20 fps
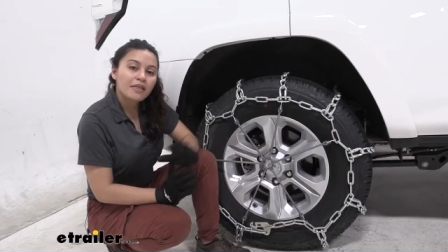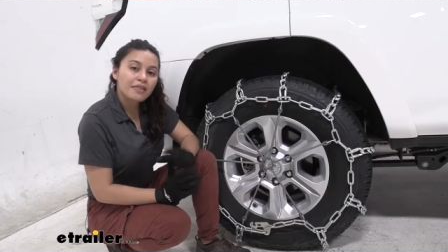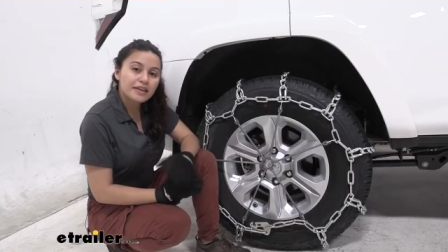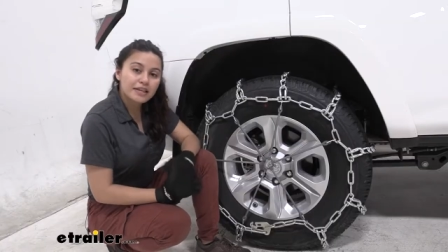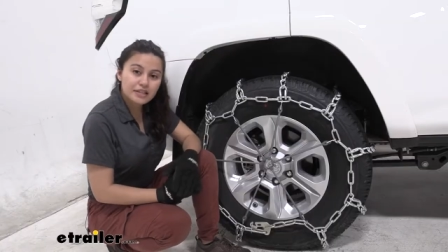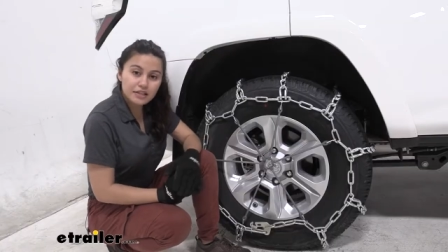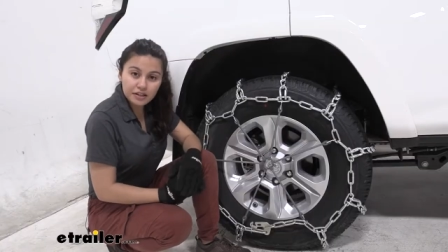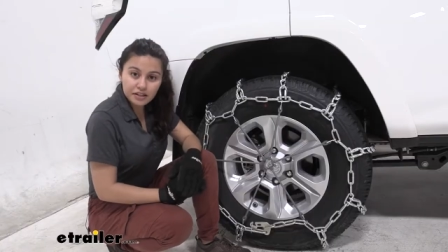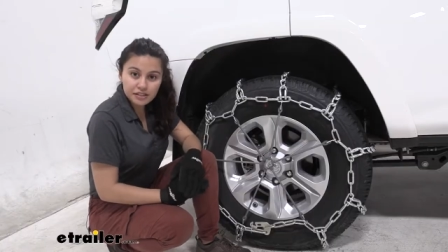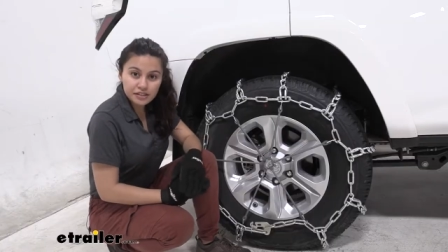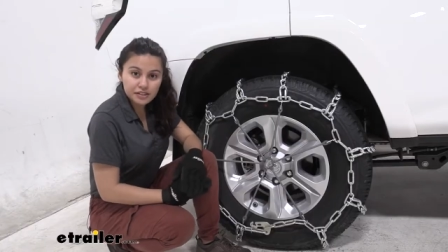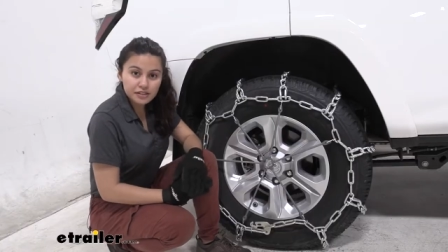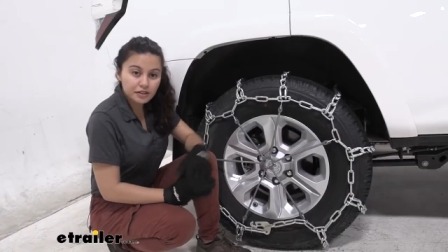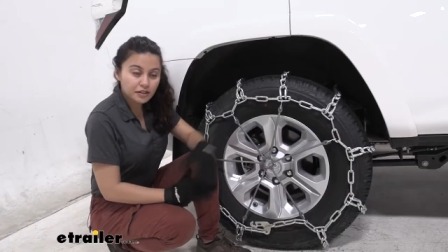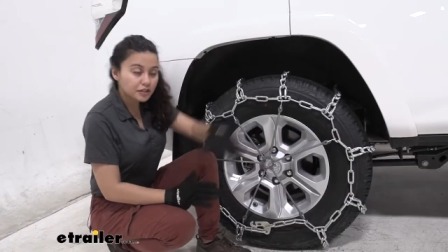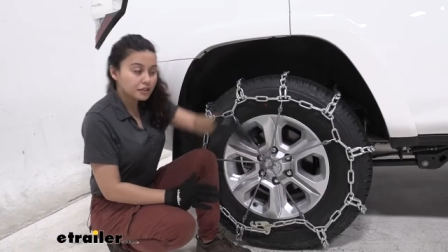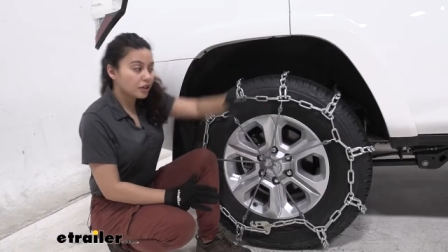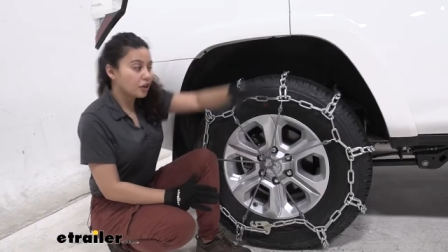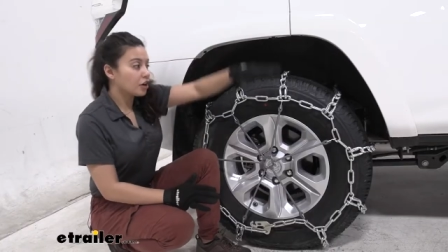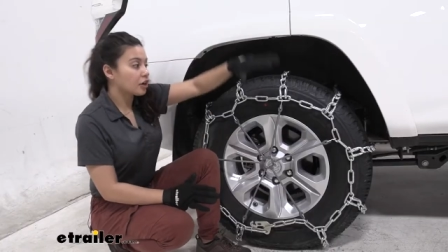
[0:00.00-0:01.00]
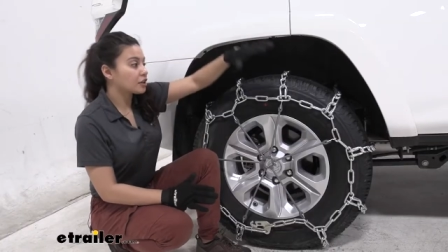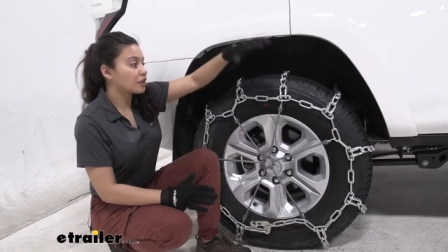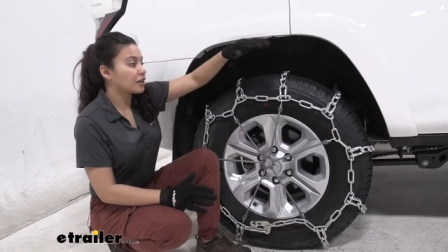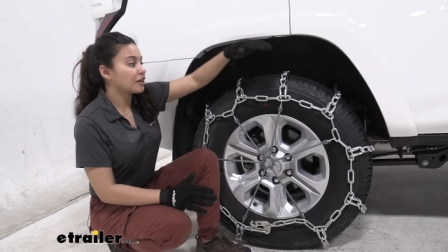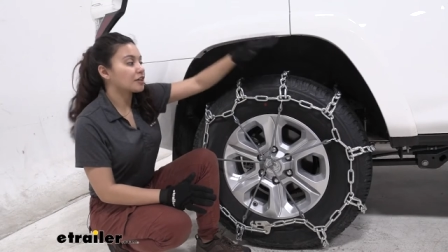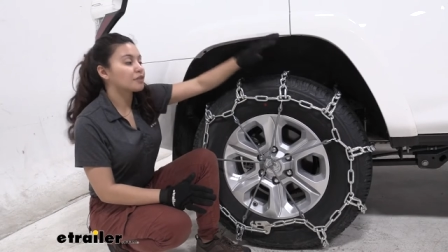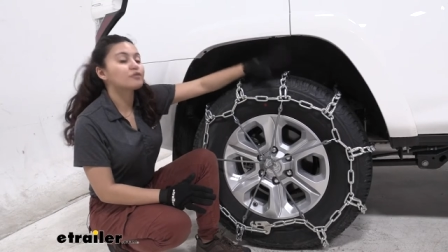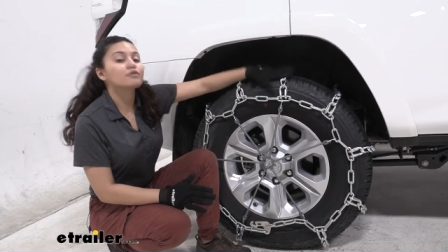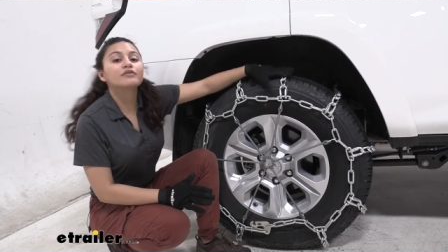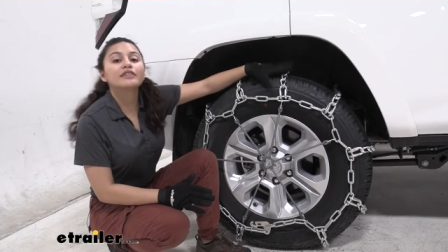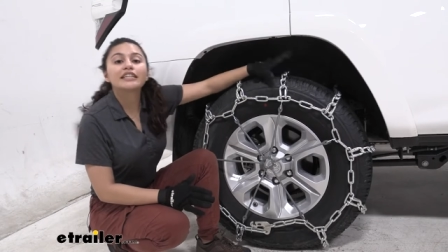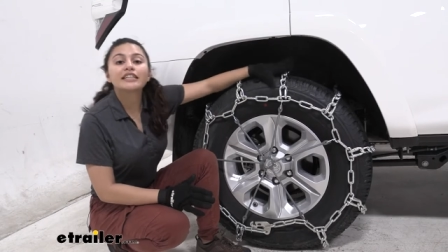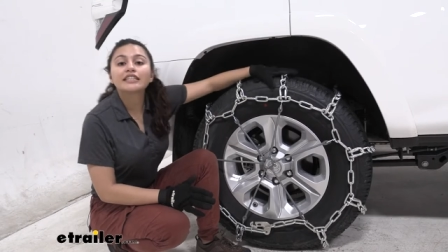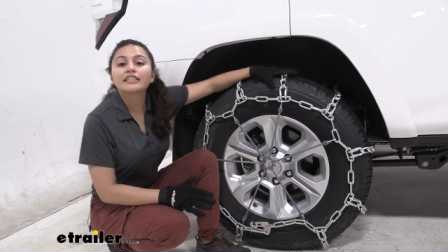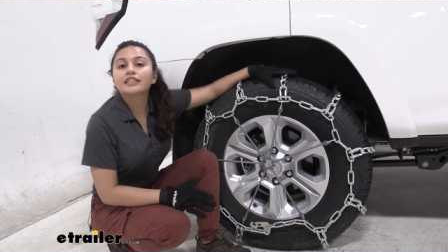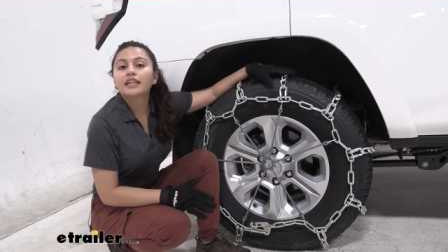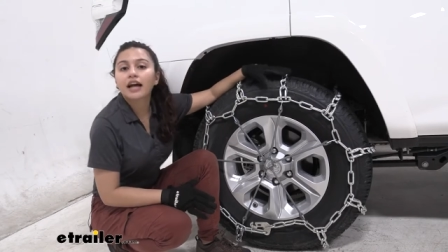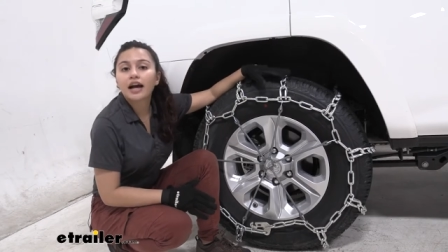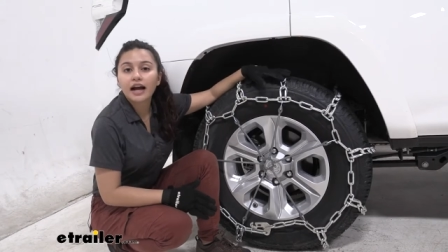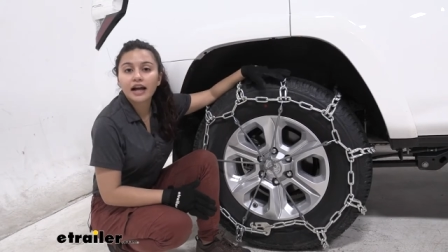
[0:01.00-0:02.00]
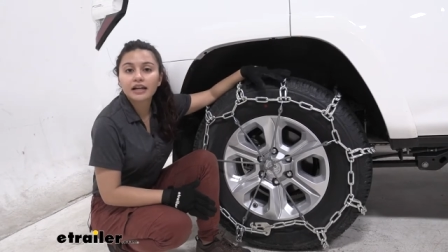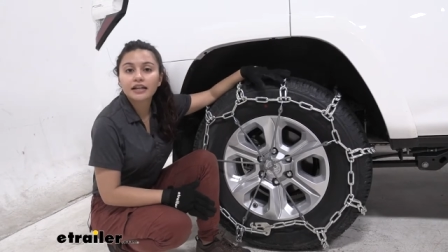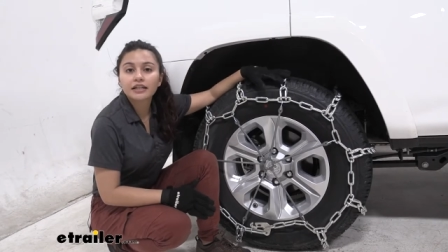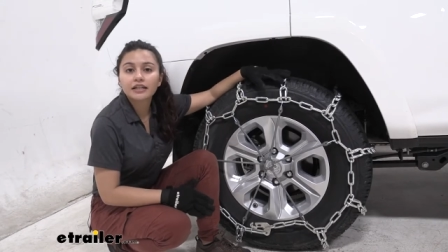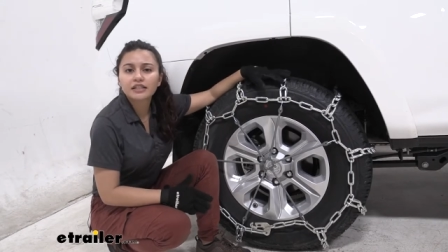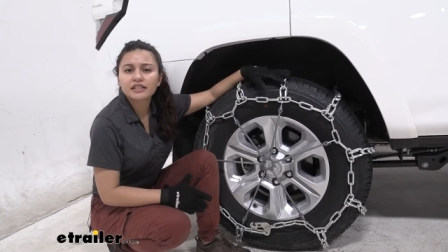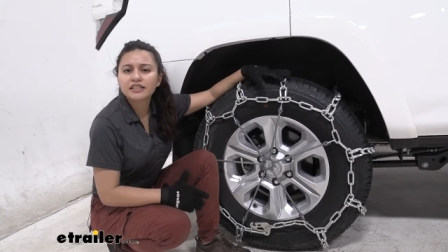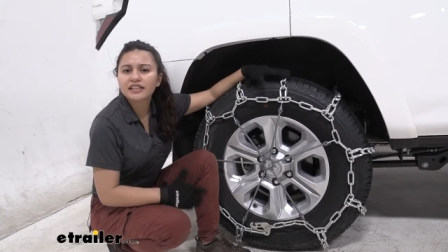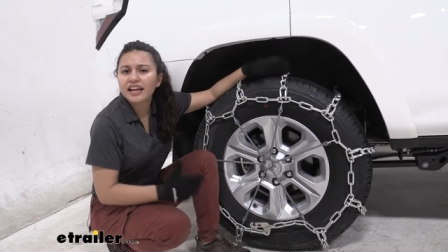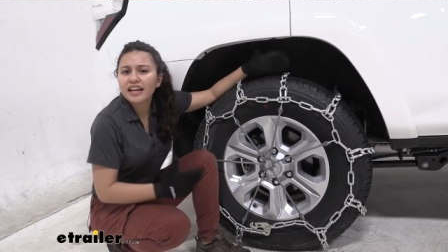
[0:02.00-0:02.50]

These are installed on our rear tires,